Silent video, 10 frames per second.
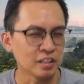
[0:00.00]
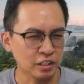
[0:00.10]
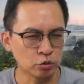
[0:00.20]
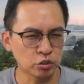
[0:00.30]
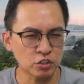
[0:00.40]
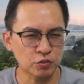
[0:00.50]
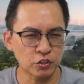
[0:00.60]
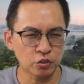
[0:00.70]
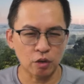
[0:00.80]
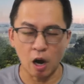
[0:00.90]
today's
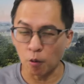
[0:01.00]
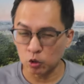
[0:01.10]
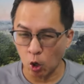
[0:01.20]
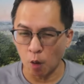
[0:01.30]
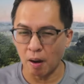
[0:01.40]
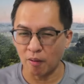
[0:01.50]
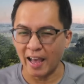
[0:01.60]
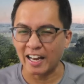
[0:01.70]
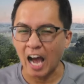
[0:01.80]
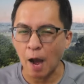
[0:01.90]
video, I will talk about
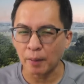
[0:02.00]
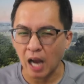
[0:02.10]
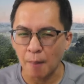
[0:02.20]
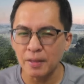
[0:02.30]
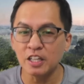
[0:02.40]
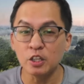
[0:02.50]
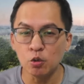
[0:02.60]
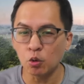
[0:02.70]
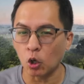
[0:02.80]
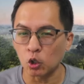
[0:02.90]
an upcoming new
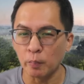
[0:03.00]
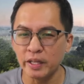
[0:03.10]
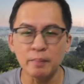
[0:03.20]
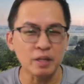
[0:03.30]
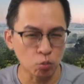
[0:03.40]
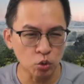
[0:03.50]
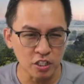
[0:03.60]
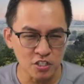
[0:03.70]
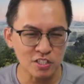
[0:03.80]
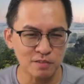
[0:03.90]
condominium in
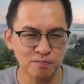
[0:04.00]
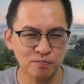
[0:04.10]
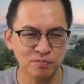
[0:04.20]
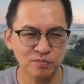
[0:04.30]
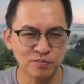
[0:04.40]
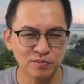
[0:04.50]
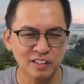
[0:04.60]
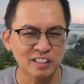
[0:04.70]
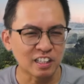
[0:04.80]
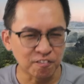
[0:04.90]
Woodlands.
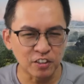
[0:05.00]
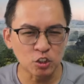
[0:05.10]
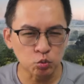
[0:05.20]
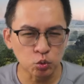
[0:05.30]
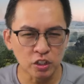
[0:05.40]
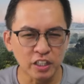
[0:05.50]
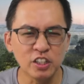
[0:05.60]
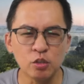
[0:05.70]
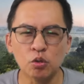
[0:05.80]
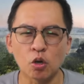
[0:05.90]
The first Woodlands
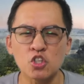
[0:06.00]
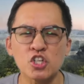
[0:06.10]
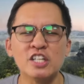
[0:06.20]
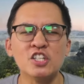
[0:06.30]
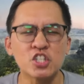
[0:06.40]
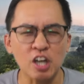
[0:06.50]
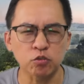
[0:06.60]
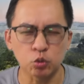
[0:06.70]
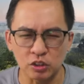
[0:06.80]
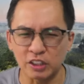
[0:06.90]
new launch in 12
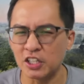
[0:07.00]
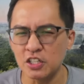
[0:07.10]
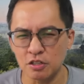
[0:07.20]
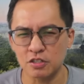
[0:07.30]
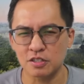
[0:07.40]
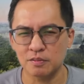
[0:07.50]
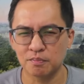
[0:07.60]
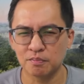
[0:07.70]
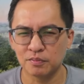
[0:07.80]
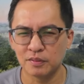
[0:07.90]
to 13 years.
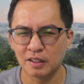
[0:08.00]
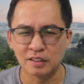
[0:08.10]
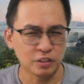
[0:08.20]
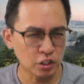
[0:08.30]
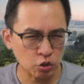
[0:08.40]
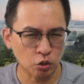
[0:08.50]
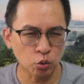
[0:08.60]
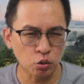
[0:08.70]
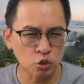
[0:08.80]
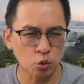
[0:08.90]
This condo
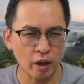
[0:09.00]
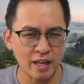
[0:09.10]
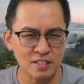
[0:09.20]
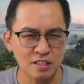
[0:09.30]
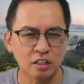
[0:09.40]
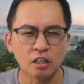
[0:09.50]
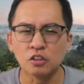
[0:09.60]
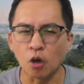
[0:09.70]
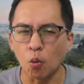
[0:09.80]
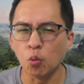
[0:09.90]
is known as
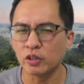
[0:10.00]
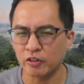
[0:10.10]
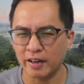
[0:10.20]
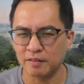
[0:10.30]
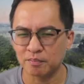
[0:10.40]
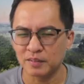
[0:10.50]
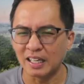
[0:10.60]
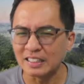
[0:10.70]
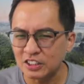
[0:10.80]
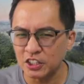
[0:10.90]
Norwood Grand,
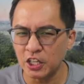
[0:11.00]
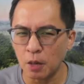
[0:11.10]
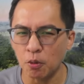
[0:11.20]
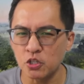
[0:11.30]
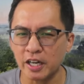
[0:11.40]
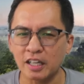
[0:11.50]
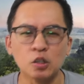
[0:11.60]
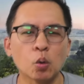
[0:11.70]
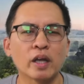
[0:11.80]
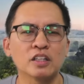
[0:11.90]
a CDL project
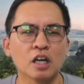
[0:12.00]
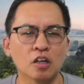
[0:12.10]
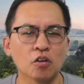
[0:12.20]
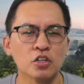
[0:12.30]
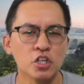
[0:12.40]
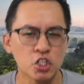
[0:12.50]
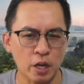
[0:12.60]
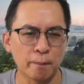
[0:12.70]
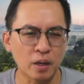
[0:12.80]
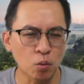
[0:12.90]
located along
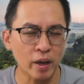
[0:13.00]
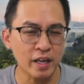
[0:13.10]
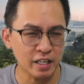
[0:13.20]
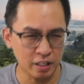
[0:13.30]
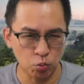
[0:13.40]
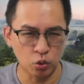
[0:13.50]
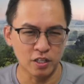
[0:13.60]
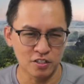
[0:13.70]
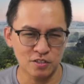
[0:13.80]
Champion Way in Woodlands.